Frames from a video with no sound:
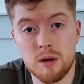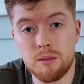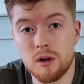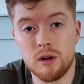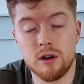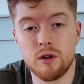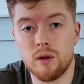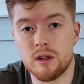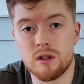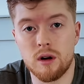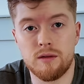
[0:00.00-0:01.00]
typically you're doing
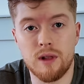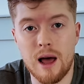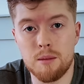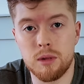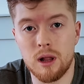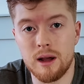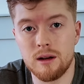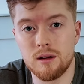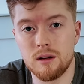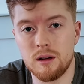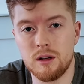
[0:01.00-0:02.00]
this on a flat
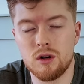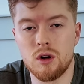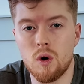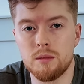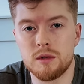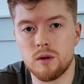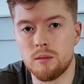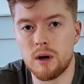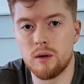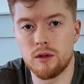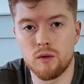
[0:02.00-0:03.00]
plane, and you can go up to
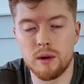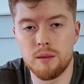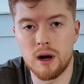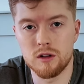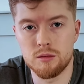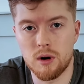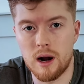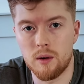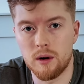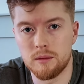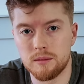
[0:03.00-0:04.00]
about 3 miles per hour.